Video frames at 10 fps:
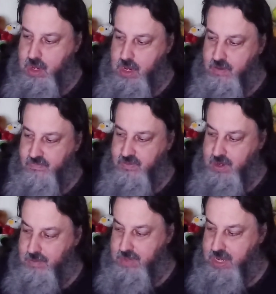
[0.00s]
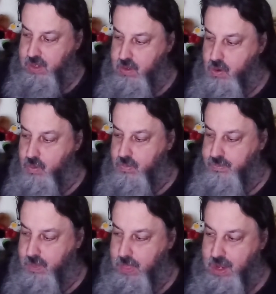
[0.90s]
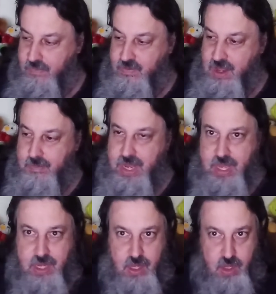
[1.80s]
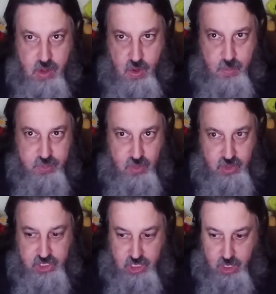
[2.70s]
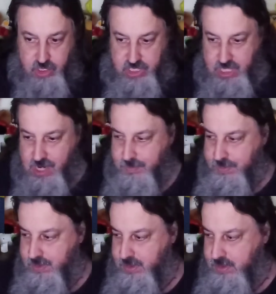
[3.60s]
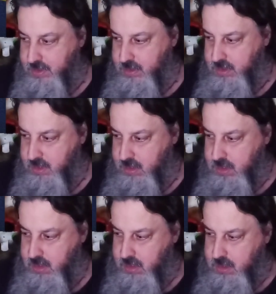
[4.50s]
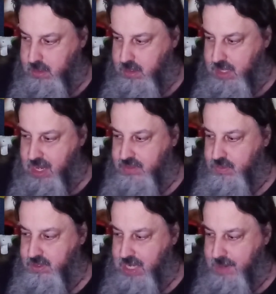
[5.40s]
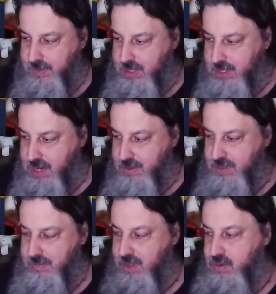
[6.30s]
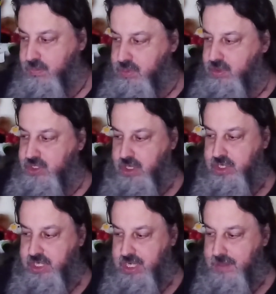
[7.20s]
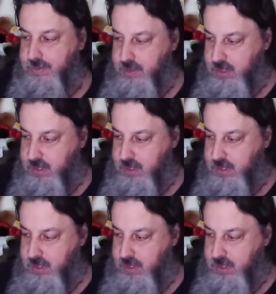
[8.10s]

I've got my GoPro charging up. That's what's happening now. I've got my GoPro charging up.